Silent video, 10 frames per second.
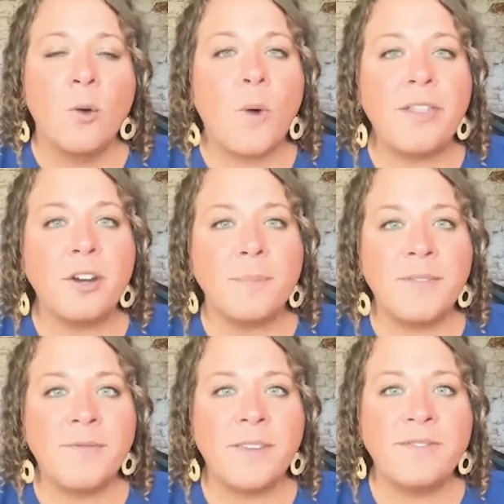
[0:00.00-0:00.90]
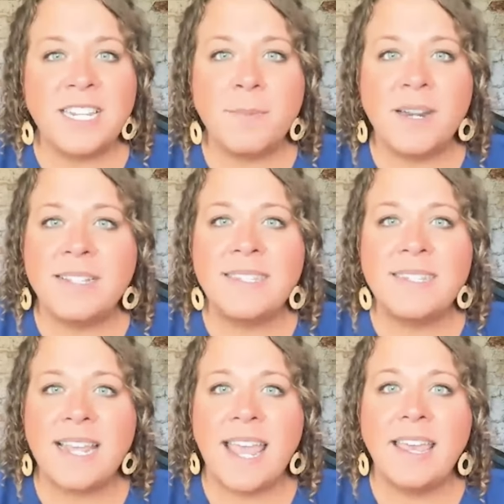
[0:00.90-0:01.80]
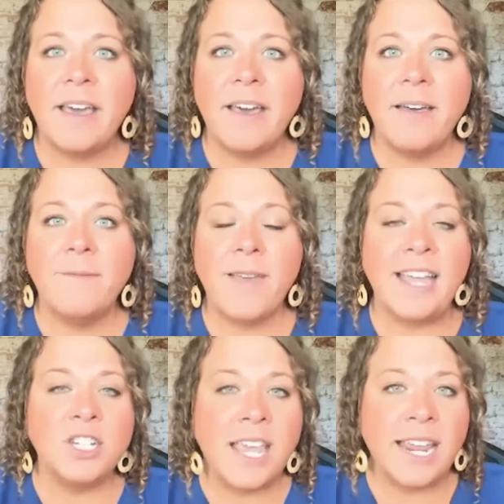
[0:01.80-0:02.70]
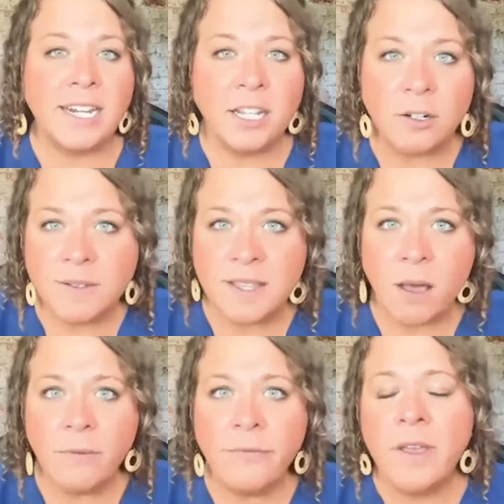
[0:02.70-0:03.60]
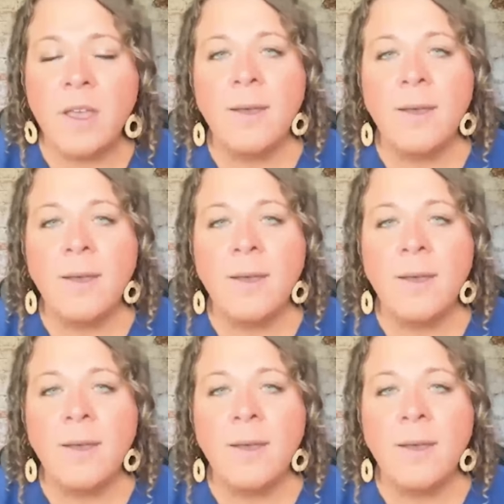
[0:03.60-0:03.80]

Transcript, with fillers: whether it be 15 minutes a day of educating yourself,